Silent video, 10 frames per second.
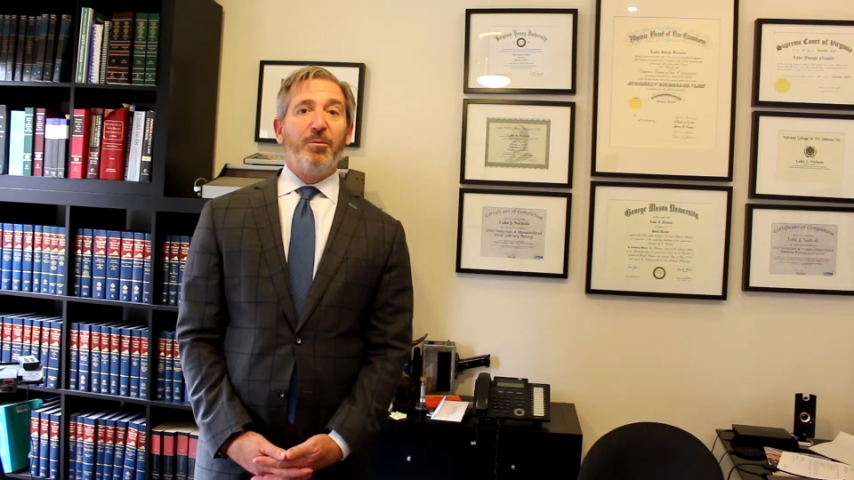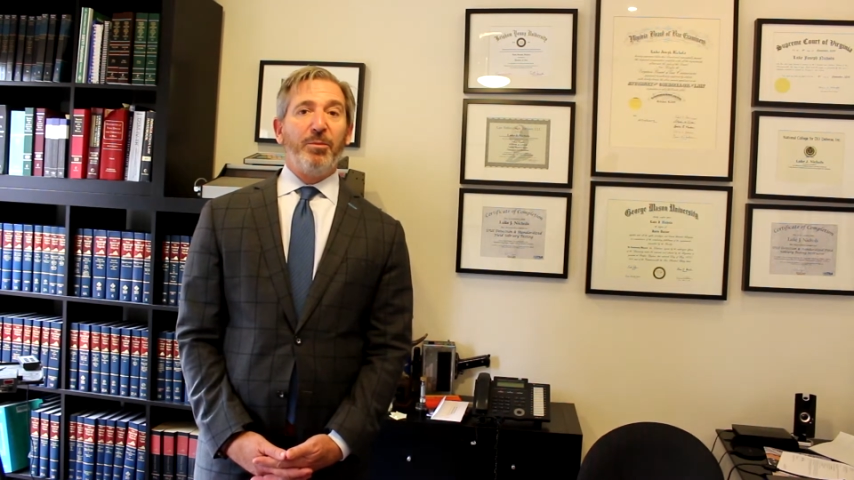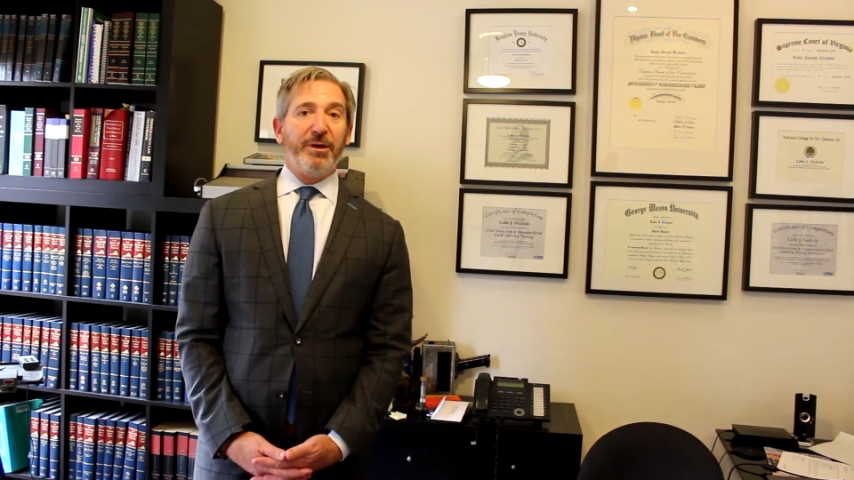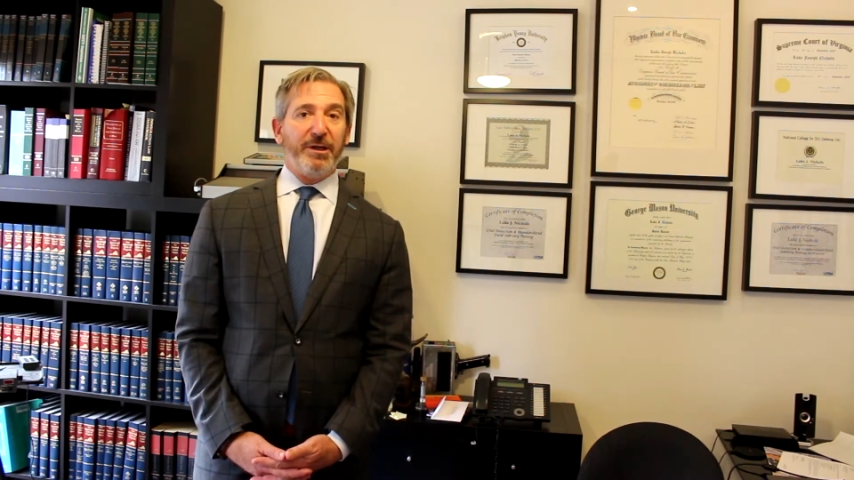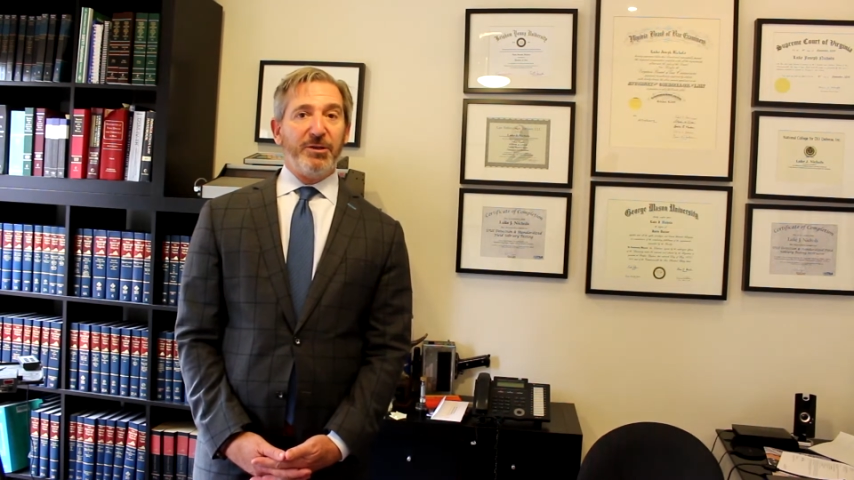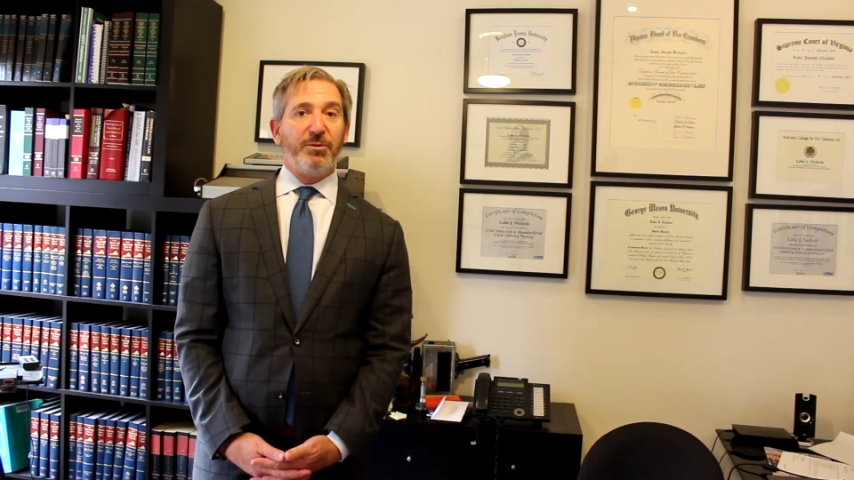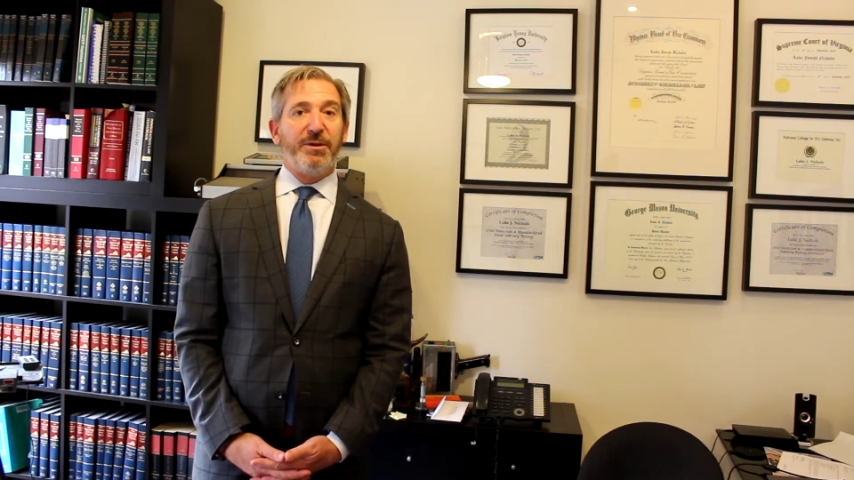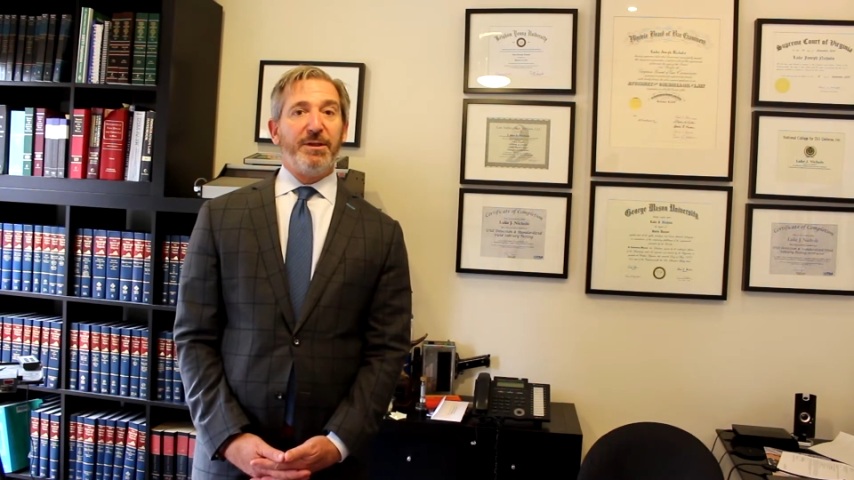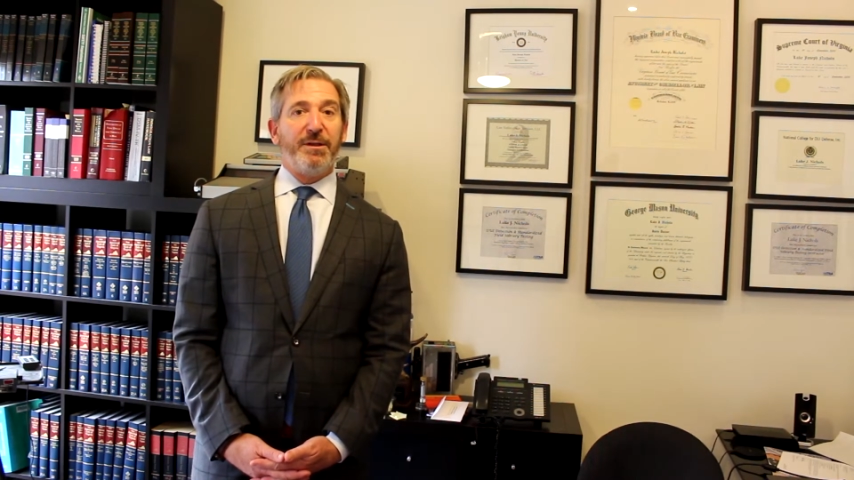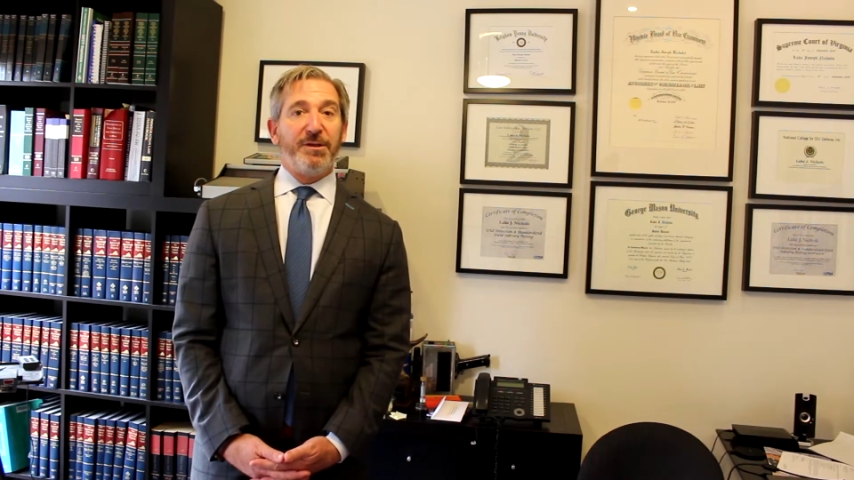but it is
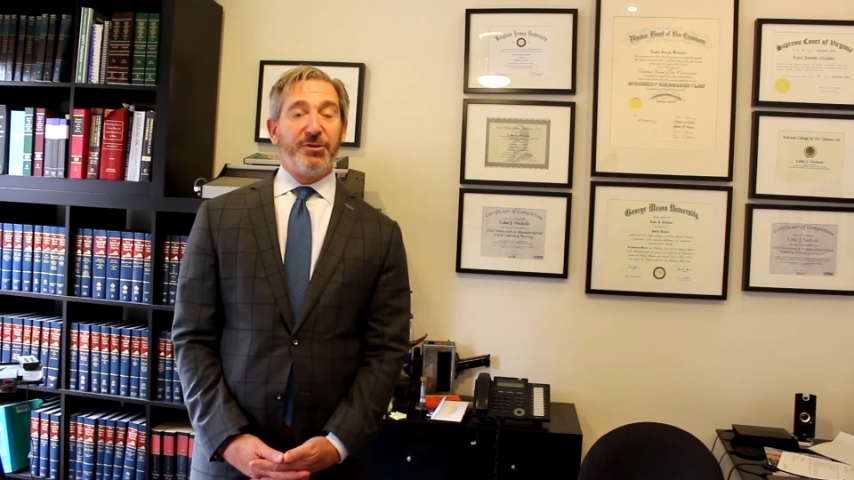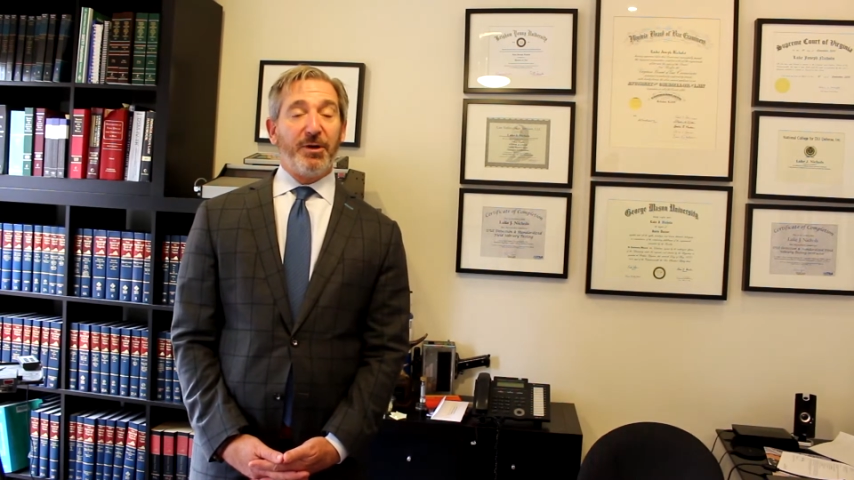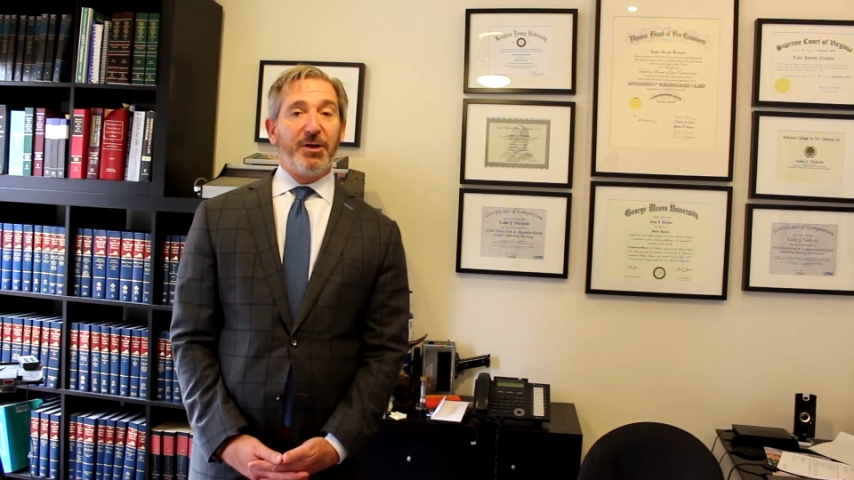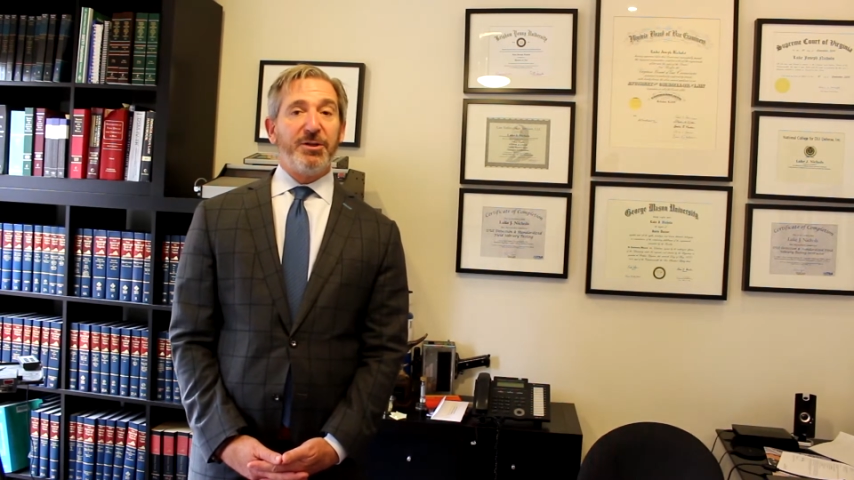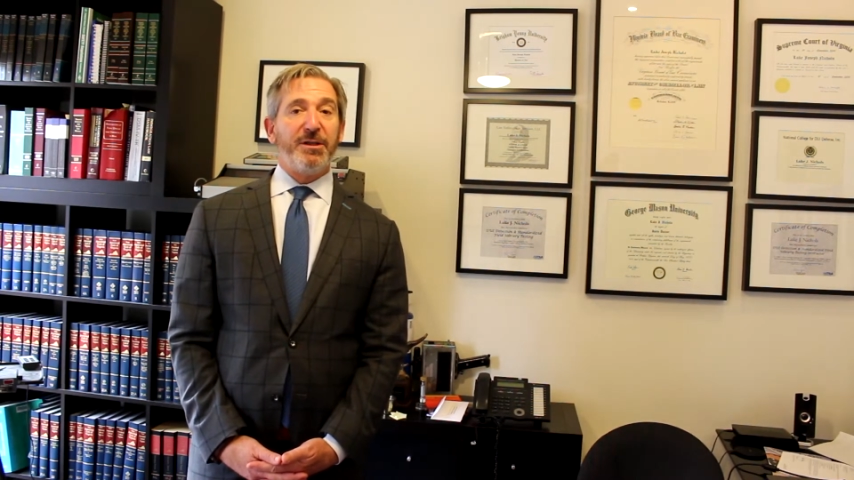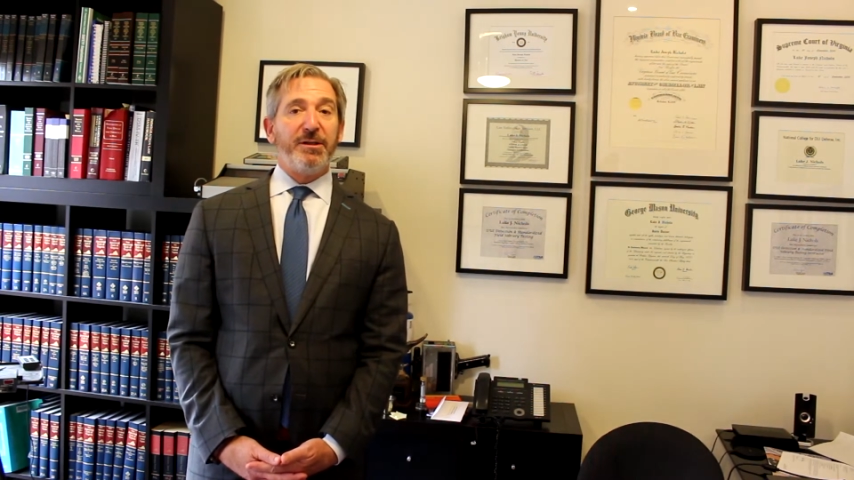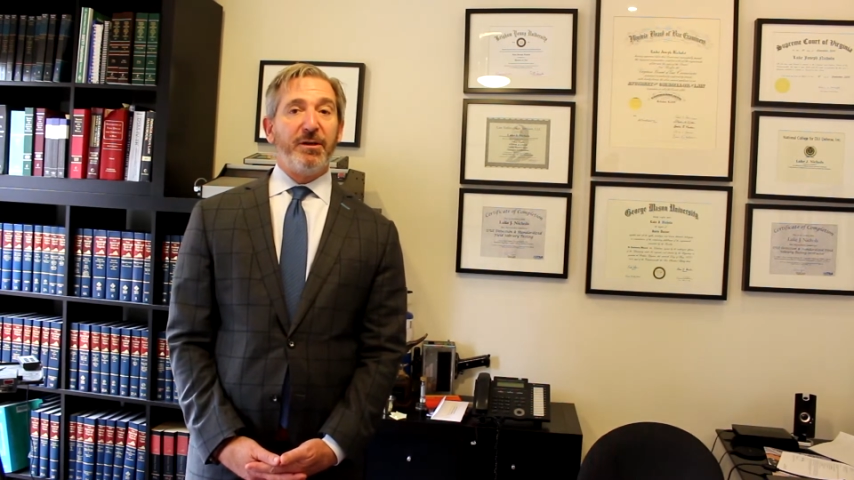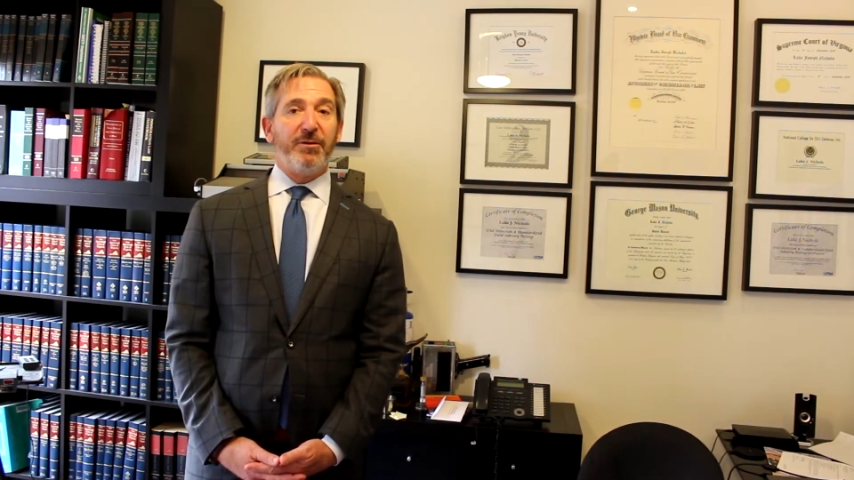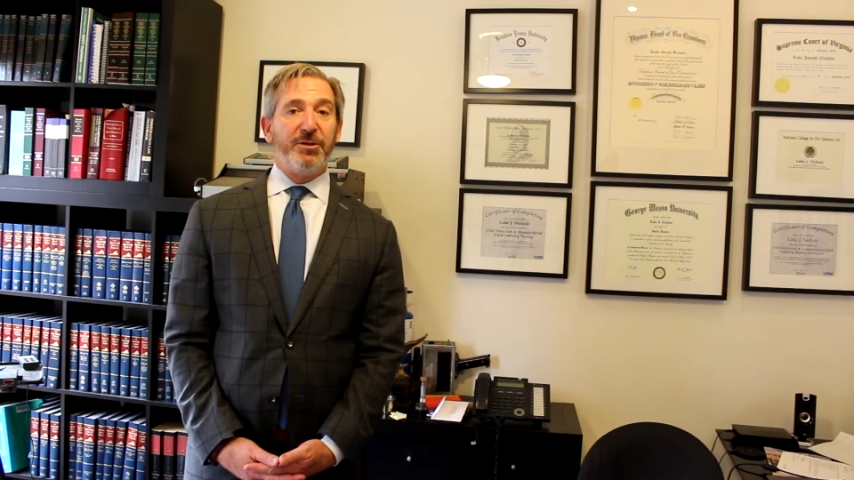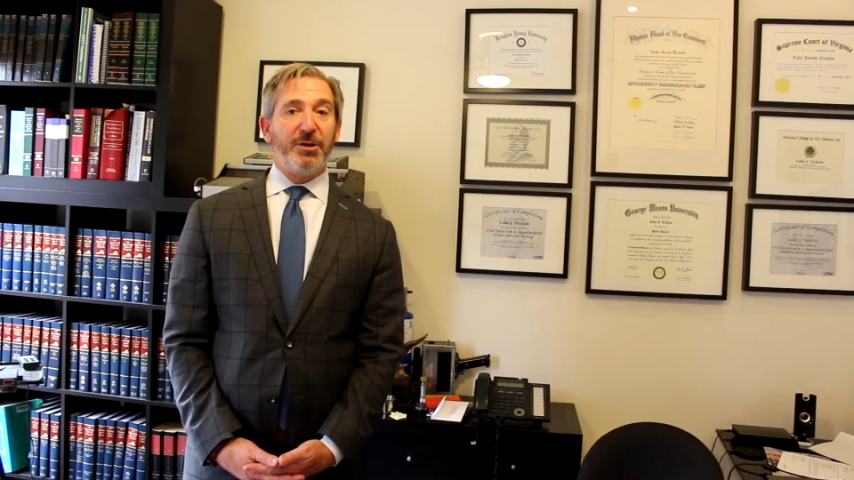within the discretion
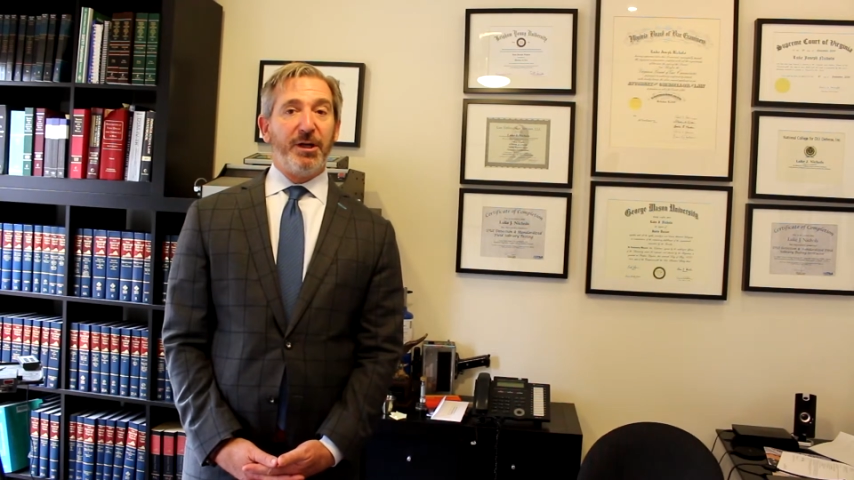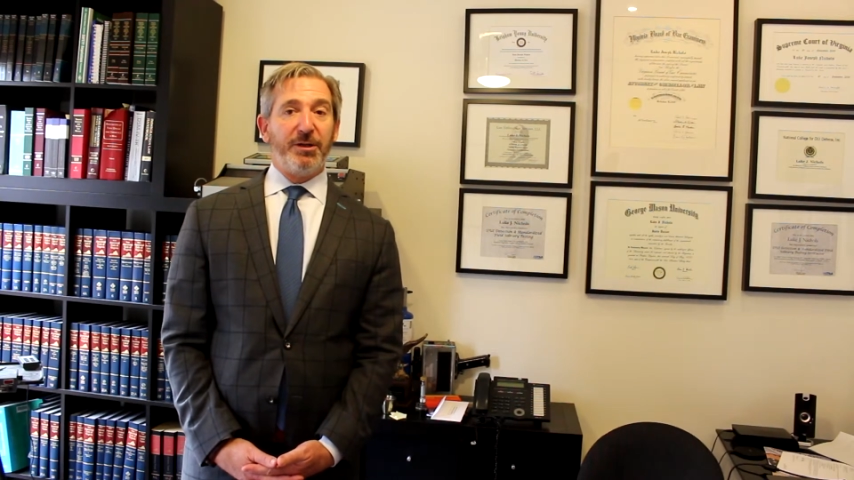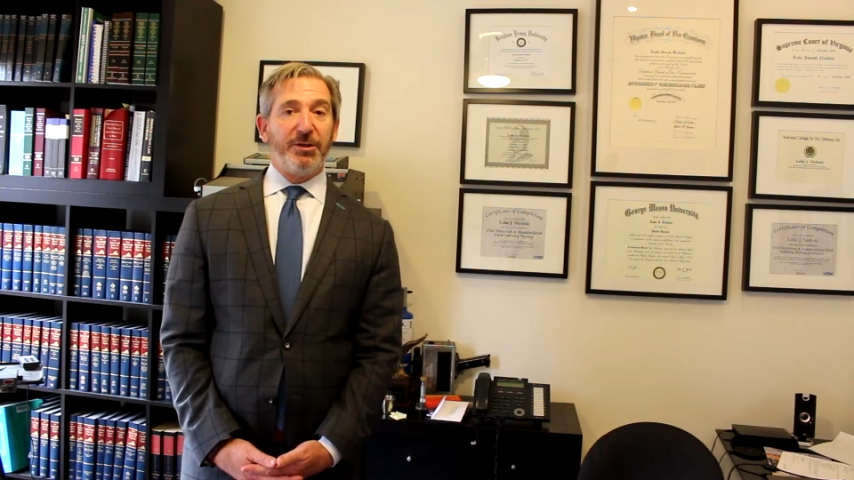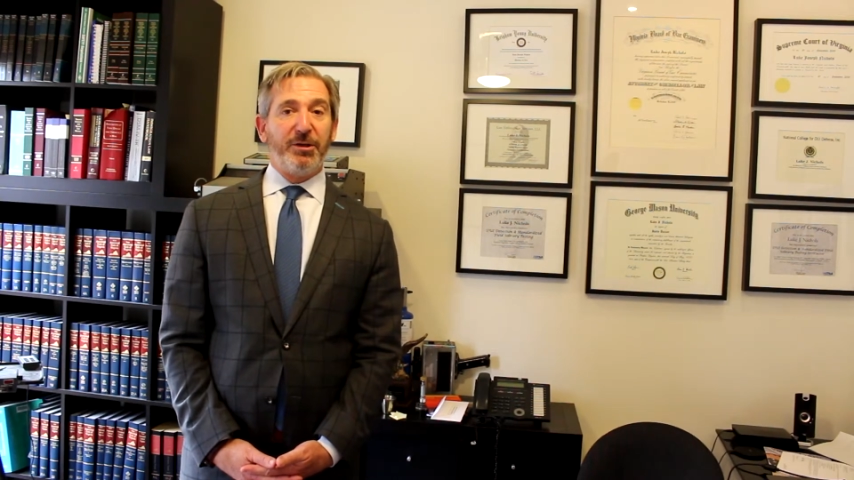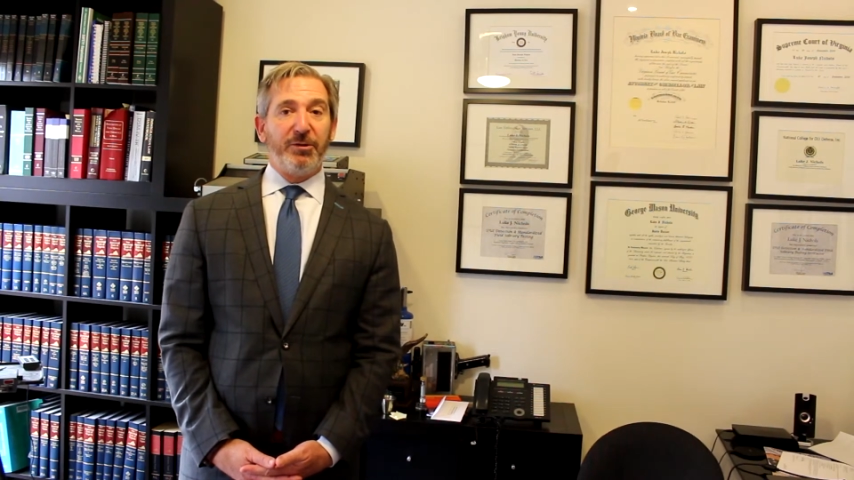of the judge